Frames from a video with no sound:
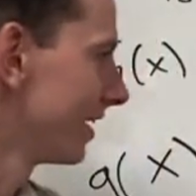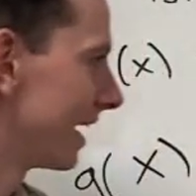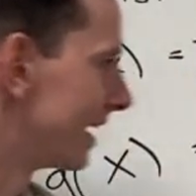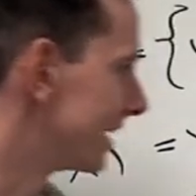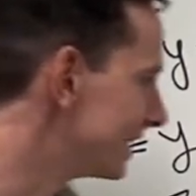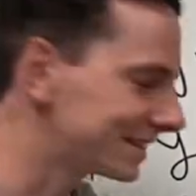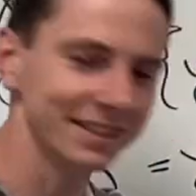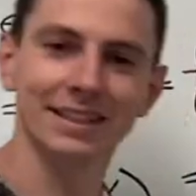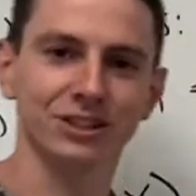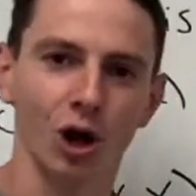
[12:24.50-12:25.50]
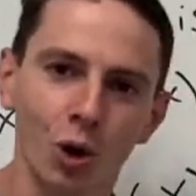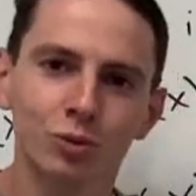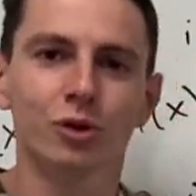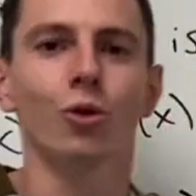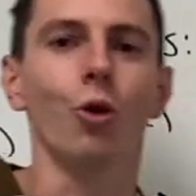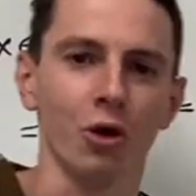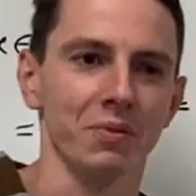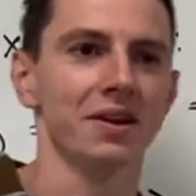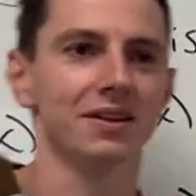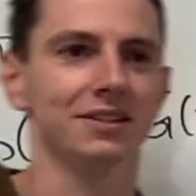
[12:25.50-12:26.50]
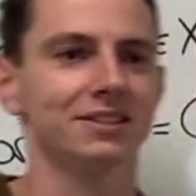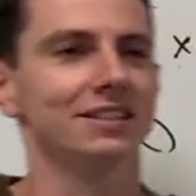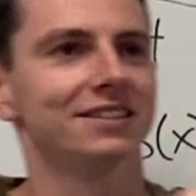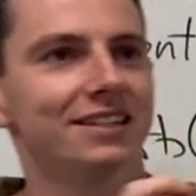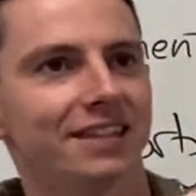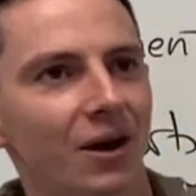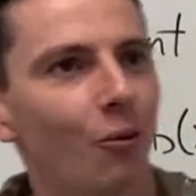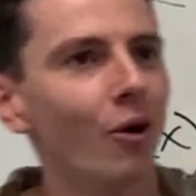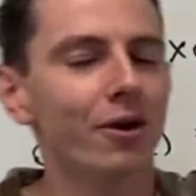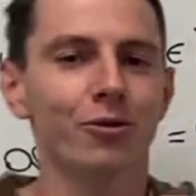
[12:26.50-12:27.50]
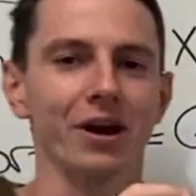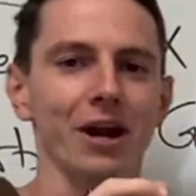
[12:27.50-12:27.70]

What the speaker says: and it's in its own little orbit, it's like saying what other